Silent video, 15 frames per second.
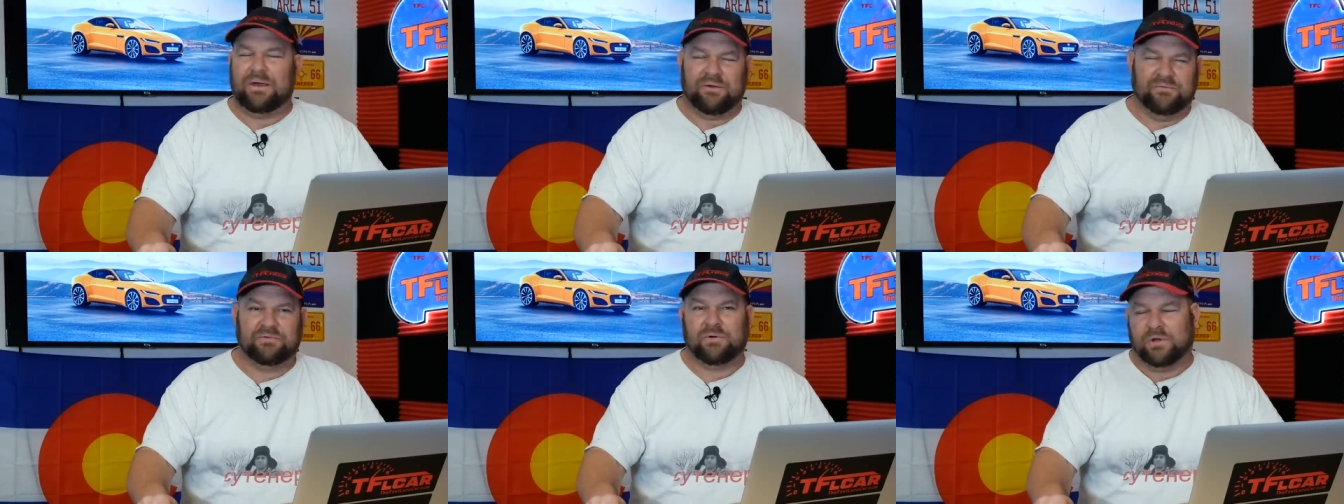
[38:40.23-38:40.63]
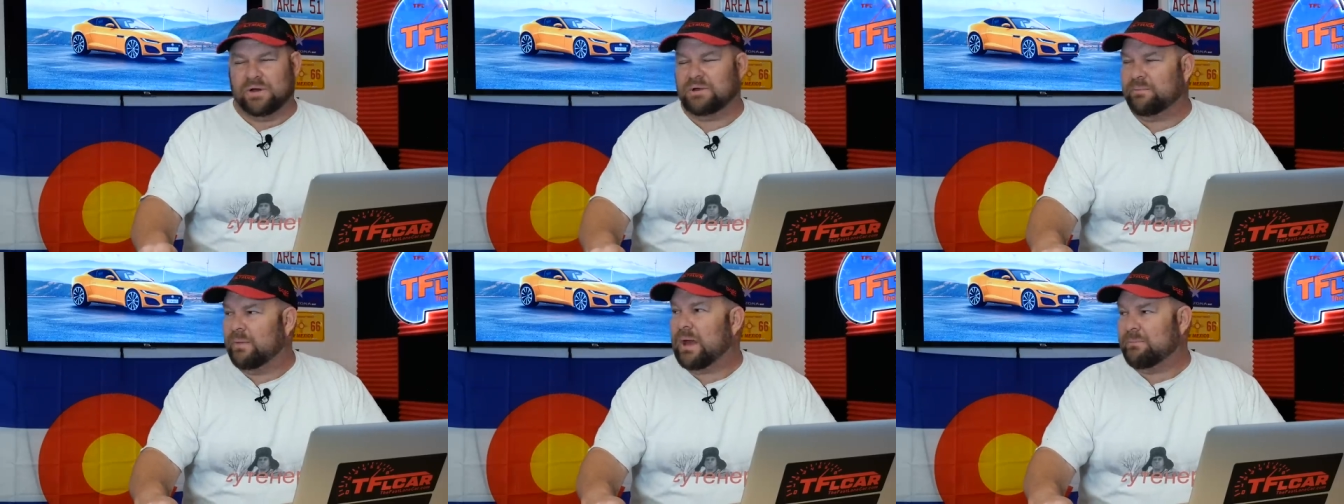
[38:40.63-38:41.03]
Right, of
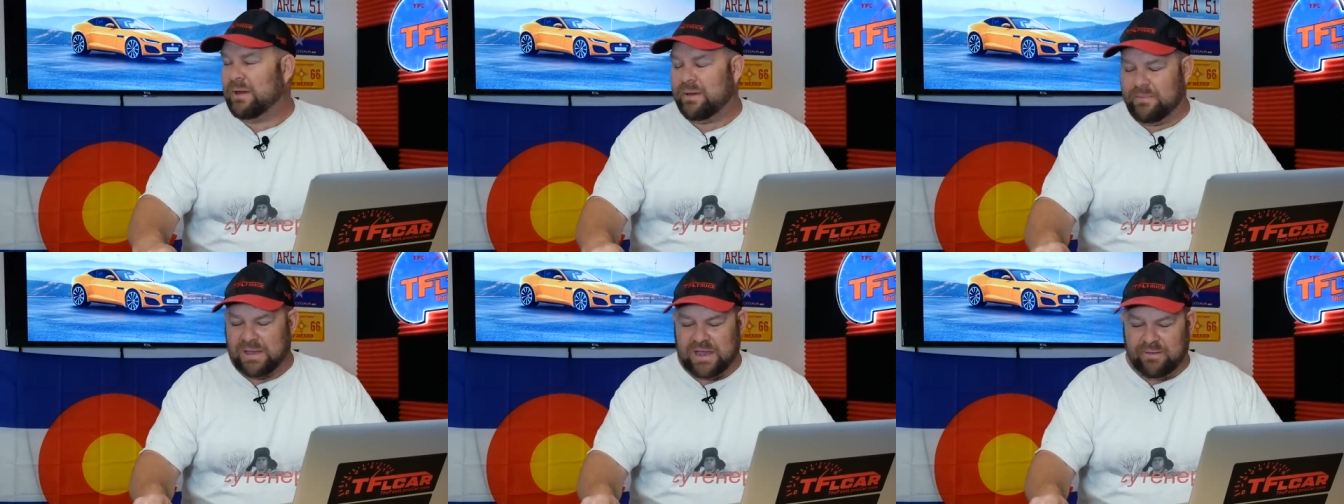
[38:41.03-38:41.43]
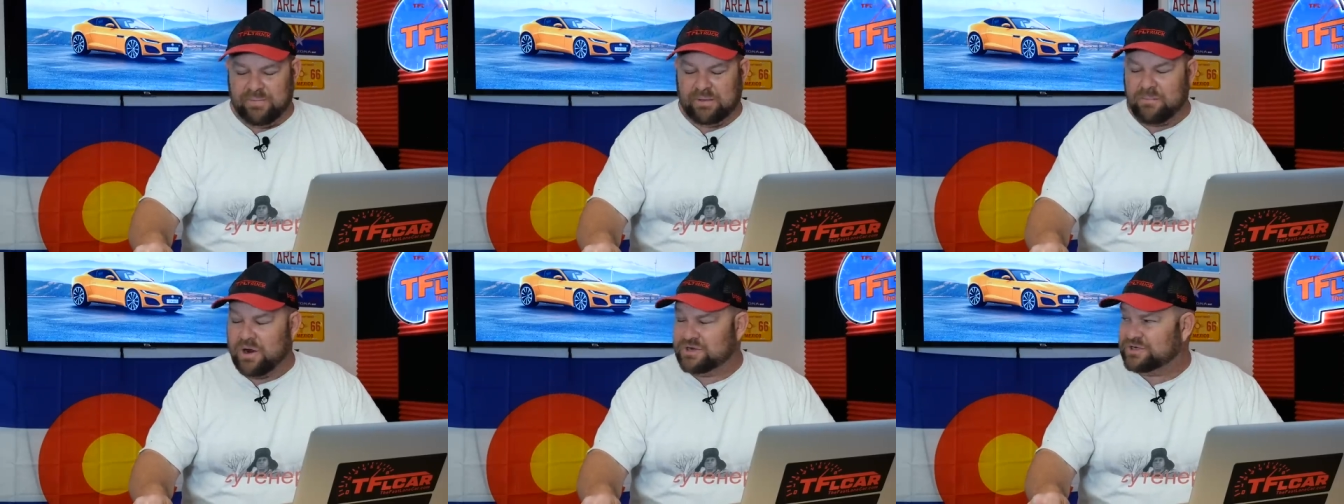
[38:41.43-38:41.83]
course. By, by, by so
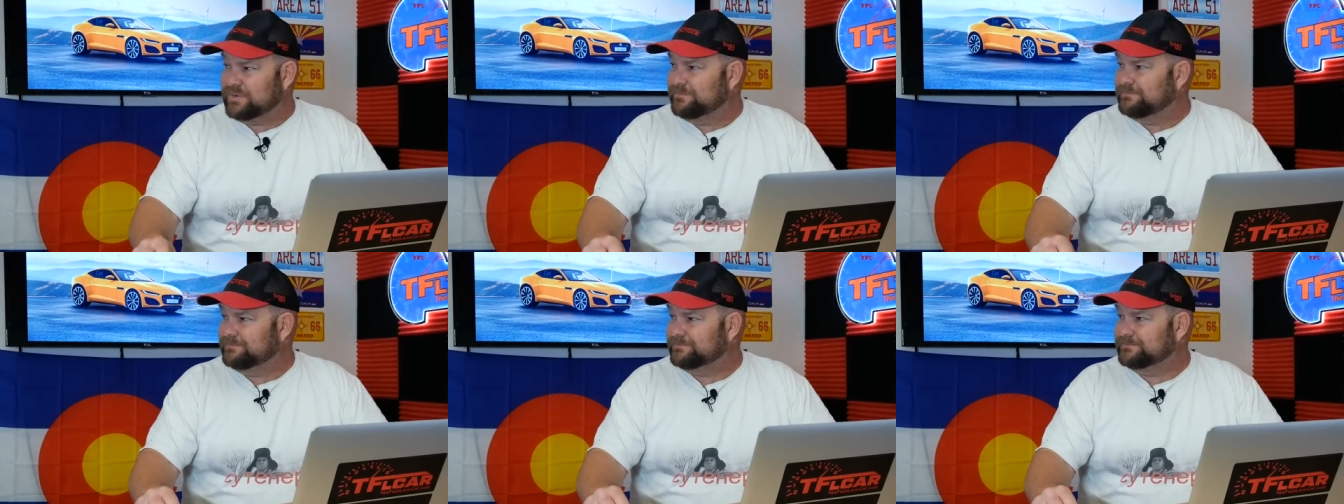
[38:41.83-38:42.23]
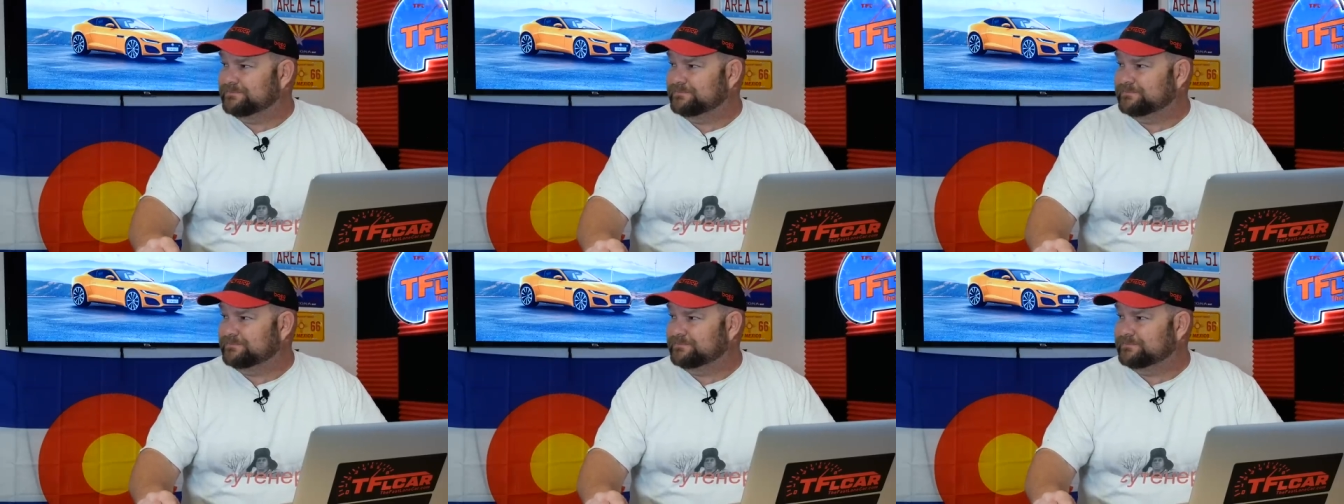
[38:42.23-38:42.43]
I think margin. they've got that